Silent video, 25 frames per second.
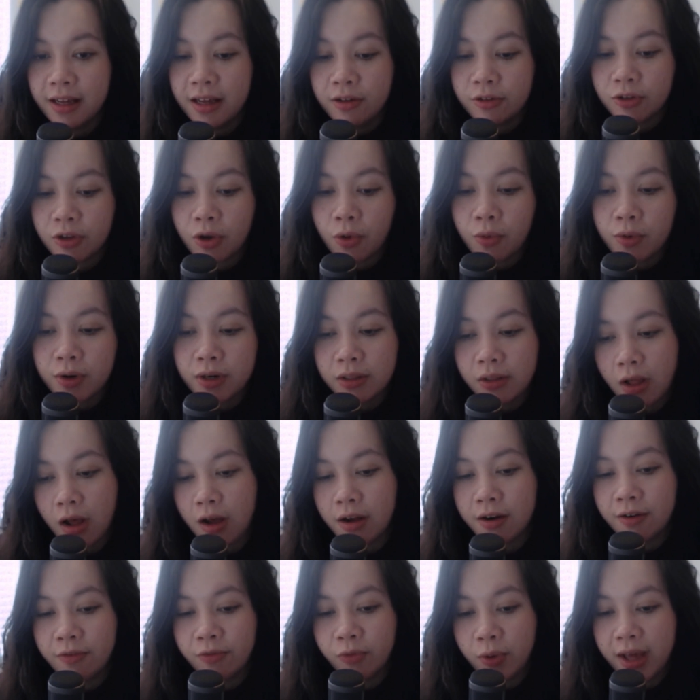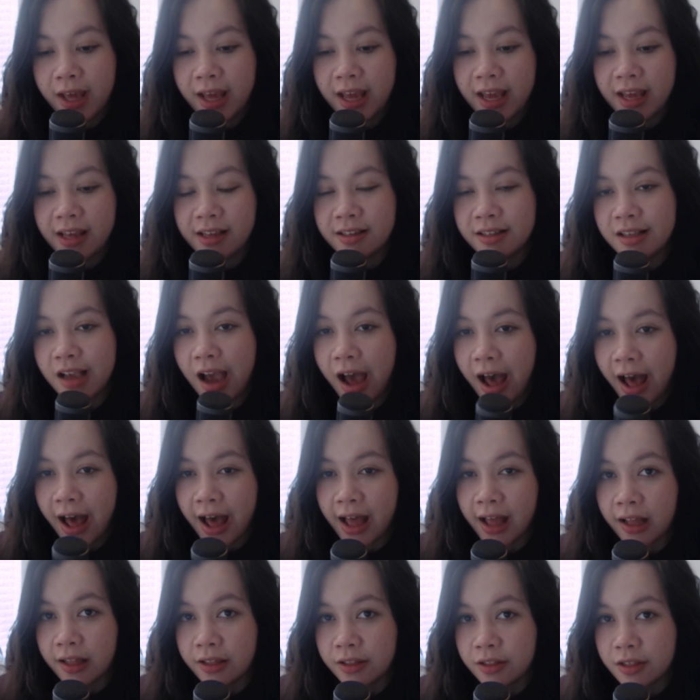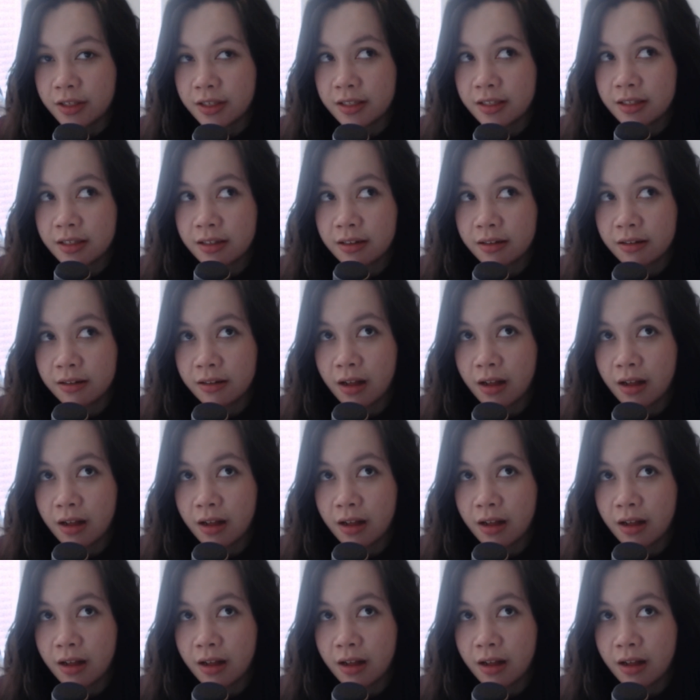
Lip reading: So in a lot of ways, ads